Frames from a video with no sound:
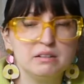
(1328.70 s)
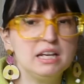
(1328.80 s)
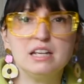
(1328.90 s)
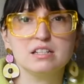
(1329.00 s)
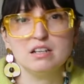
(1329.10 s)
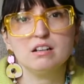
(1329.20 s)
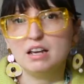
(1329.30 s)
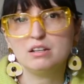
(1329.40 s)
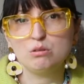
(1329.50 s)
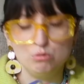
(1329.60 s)
easy
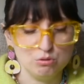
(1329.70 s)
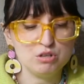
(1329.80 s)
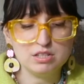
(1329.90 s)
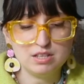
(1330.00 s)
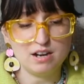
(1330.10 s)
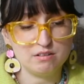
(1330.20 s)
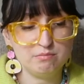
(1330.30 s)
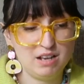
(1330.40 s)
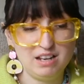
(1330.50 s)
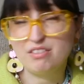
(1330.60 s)
like to do, since they're
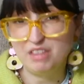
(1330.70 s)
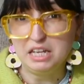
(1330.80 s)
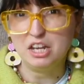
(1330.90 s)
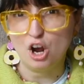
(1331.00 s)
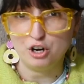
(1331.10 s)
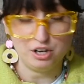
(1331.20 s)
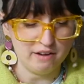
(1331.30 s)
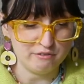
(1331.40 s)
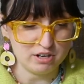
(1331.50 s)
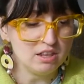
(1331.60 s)
like thick yarn and
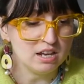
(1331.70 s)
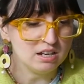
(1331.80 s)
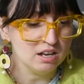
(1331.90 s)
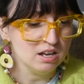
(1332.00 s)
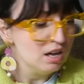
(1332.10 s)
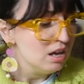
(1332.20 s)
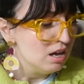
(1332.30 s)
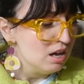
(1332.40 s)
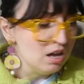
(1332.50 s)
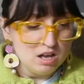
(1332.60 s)
everything.
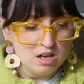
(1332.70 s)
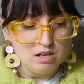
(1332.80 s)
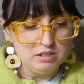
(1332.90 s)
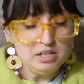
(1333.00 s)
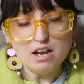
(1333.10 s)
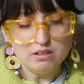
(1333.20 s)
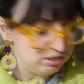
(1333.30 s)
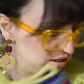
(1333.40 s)
Yeah,